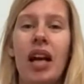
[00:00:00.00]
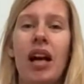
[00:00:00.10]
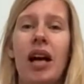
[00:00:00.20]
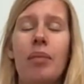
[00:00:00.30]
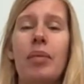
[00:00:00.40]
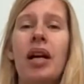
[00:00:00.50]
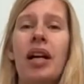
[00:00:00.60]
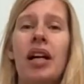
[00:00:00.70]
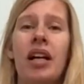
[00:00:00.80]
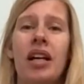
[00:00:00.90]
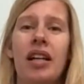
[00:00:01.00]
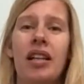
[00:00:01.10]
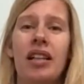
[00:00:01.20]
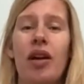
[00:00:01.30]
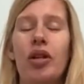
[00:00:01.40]

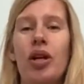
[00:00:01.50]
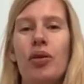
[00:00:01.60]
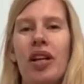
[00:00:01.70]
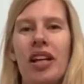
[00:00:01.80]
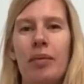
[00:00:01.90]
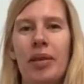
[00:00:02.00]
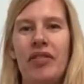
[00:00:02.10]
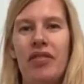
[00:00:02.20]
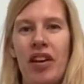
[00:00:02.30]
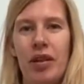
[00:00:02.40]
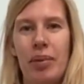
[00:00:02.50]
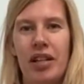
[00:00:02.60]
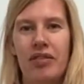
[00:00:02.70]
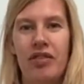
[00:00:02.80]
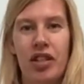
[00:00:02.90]
Now, yoga can be very
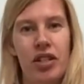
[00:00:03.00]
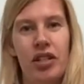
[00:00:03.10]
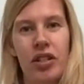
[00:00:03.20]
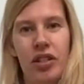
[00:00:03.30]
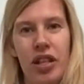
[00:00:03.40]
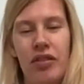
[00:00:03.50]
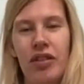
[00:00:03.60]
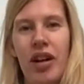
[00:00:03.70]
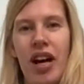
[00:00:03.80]
beneficial if you